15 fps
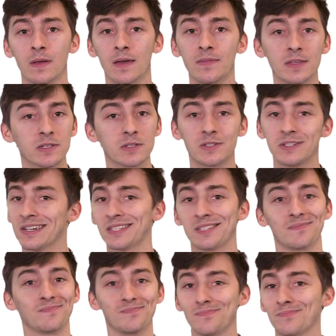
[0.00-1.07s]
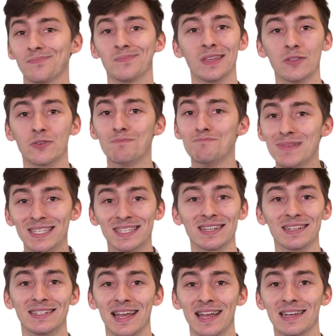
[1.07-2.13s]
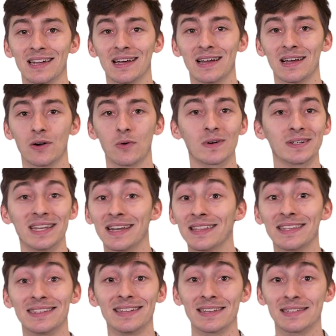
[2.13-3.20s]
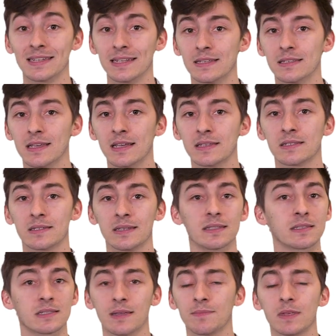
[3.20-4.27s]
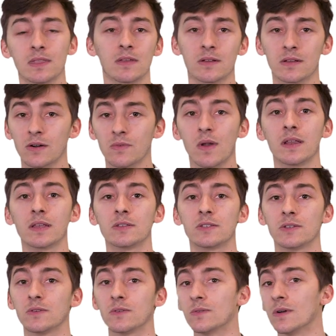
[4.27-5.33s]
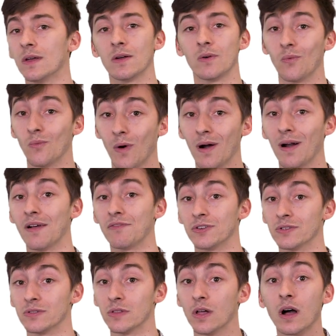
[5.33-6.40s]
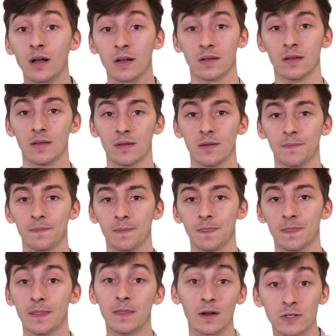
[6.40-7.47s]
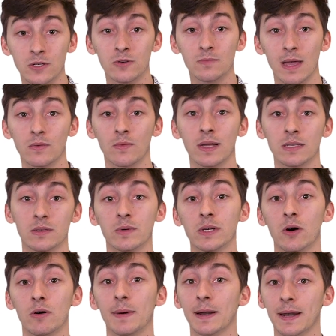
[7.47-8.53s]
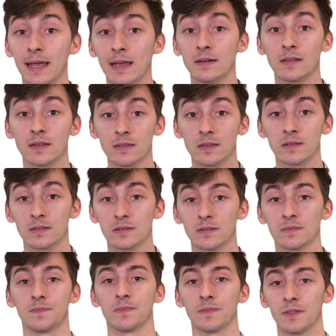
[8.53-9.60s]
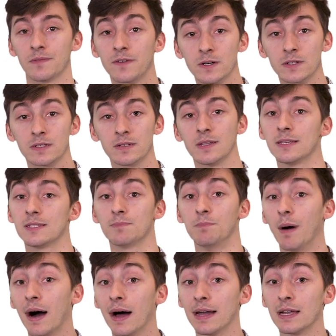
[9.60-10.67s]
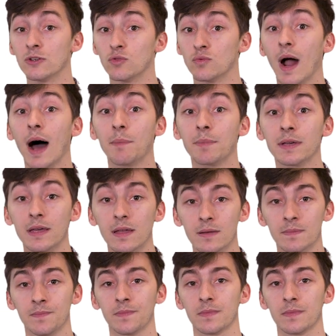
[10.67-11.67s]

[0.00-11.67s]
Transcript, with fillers: And this is just either missing data or data that doesn't exist. It's something that you're going to run into wherever you look. And there are two main ways that we go about handling this. The first is by dropping it.